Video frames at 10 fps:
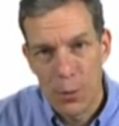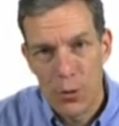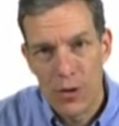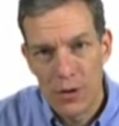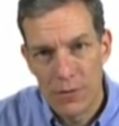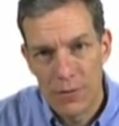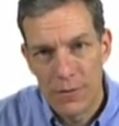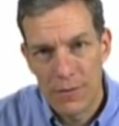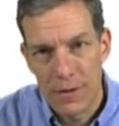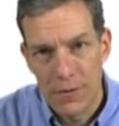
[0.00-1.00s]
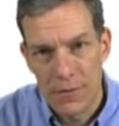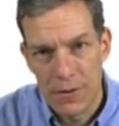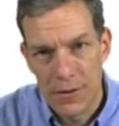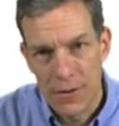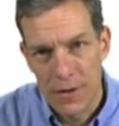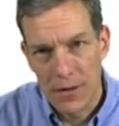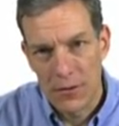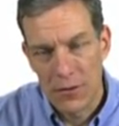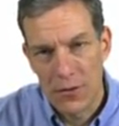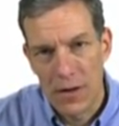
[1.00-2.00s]
component of the
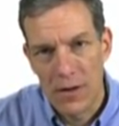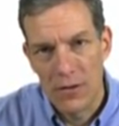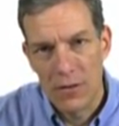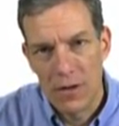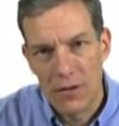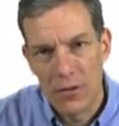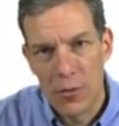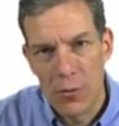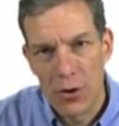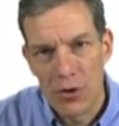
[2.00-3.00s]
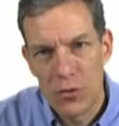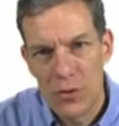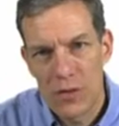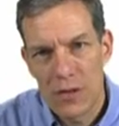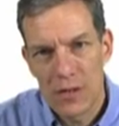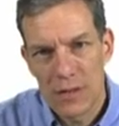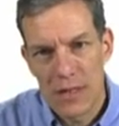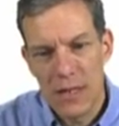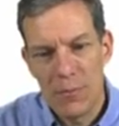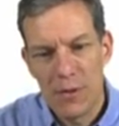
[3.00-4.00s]
exercise. And so what we're going to do
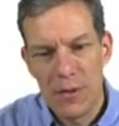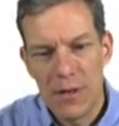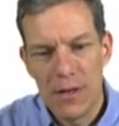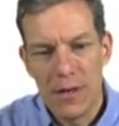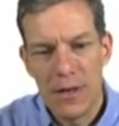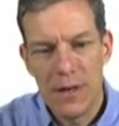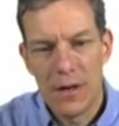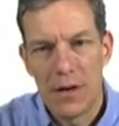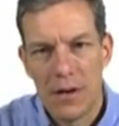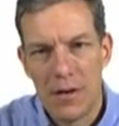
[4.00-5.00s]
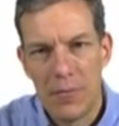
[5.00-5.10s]
is keep the,